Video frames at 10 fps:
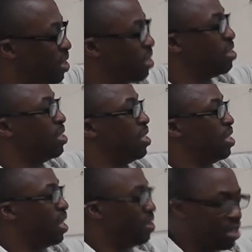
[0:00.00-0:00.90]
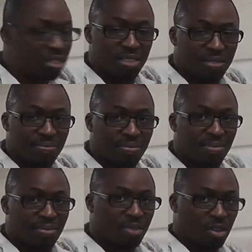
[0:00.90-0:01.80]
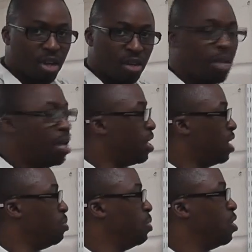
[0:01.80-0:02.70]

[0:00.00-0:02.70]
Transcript: for this, and this. Okay, that's